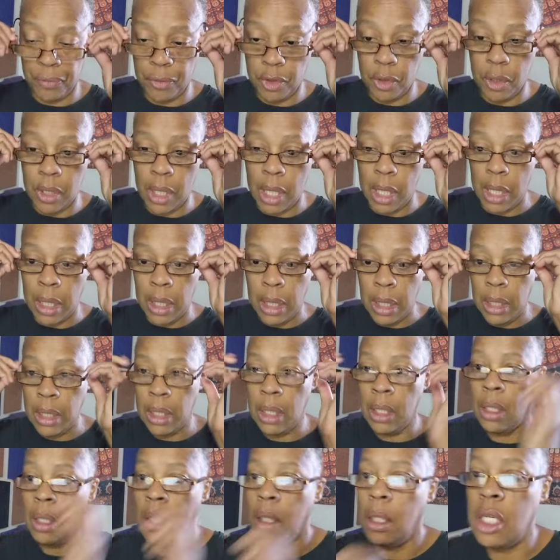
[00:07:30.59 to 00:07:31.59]
Okay?
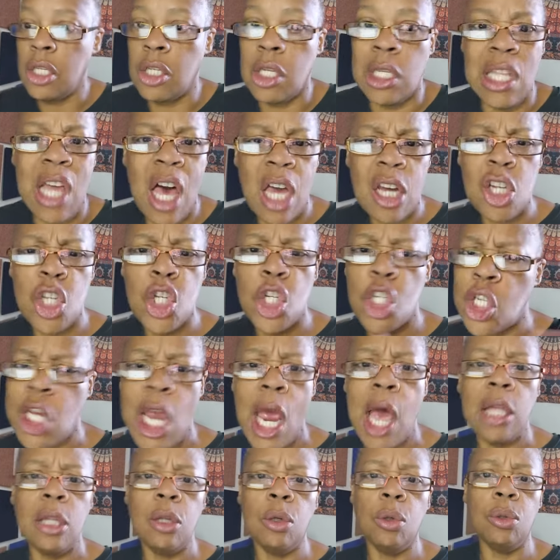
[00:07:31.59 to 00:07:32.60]
There's a lot of
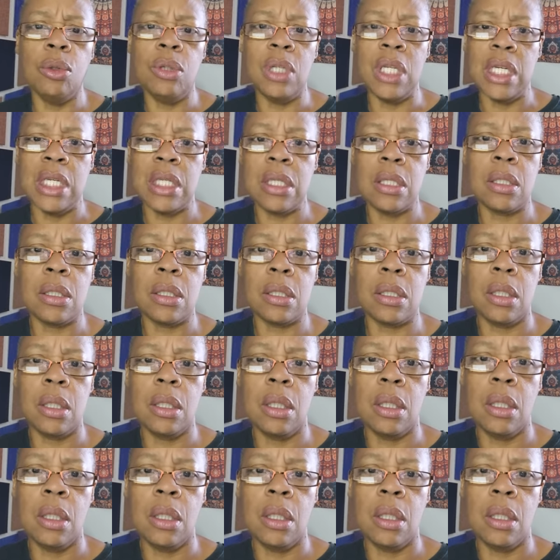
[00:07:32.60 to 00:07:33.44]
shallowness